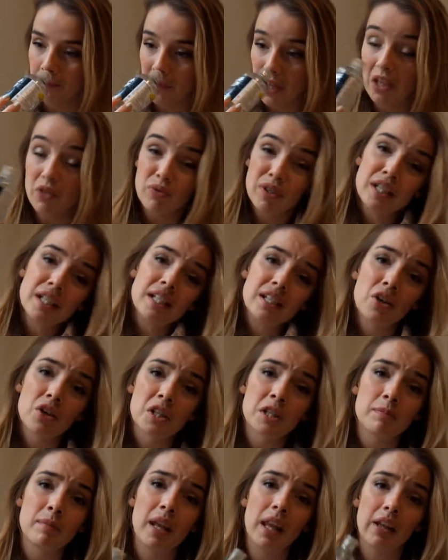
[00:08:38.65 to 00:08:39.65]
It really
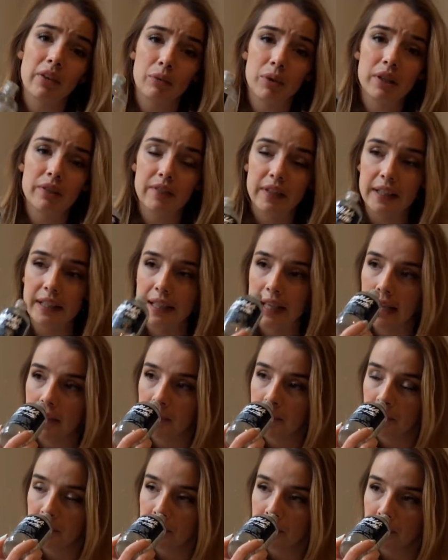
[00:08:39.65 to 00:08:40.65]
does smell like real
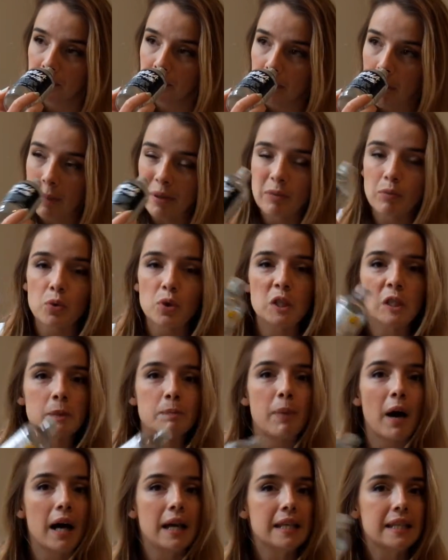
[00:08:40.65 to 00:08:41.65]
vanilla. A bit more
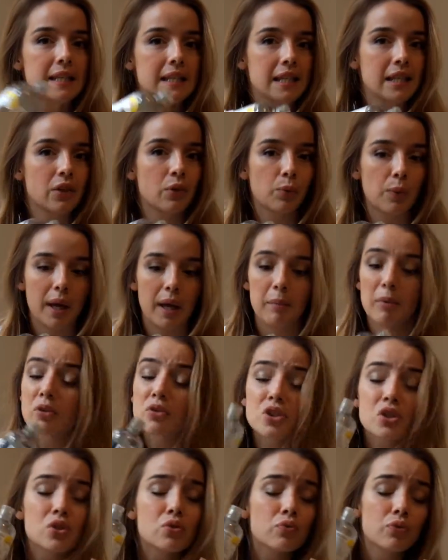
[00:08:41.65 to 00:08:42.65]
spicy in a way, but
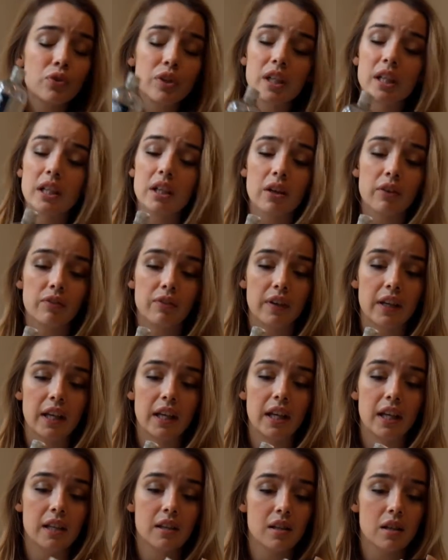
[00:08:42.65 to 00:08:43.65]
just really
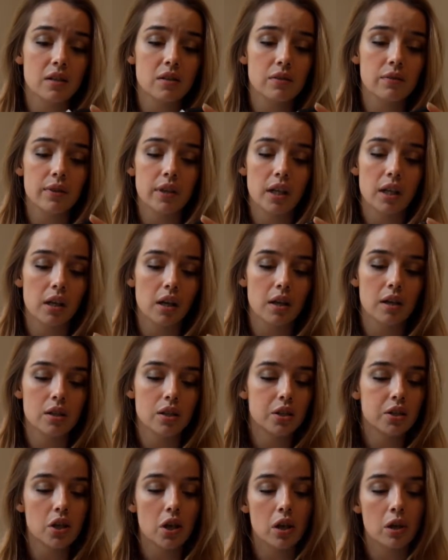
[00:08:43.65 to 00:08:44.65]
lovely. It does a really
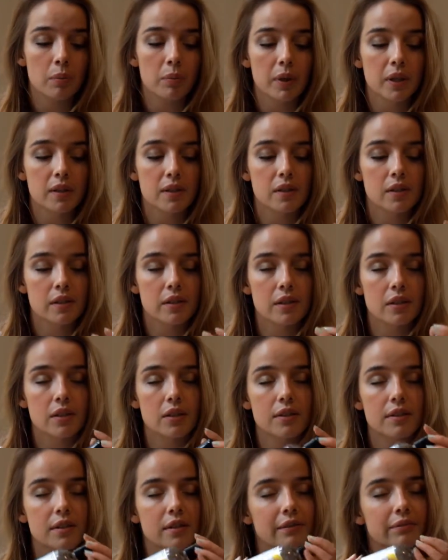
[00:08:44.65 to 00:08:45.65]
nice job.
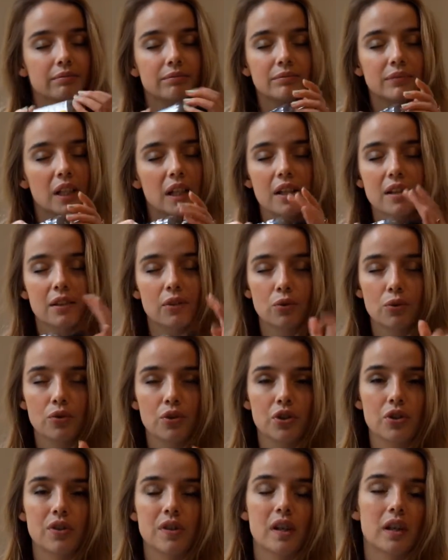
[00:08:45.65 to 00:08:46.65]
It's
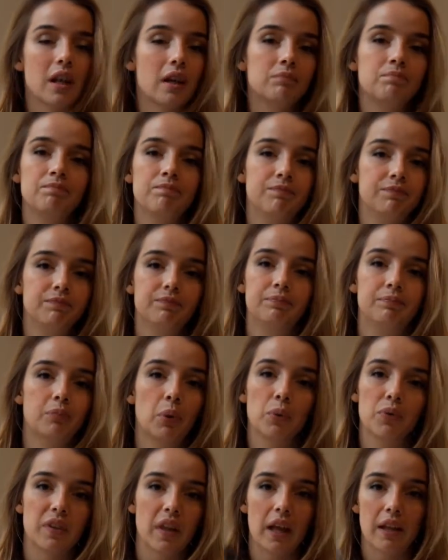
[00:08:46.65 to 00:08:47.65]
gorgeous, and I've
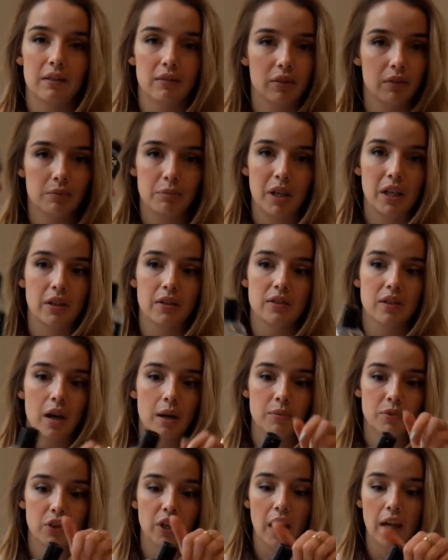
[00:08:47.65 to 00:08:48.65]
bought that a million
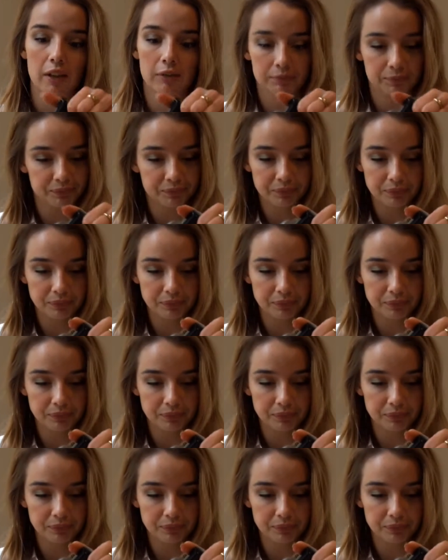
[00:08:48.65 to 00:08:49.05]
times again.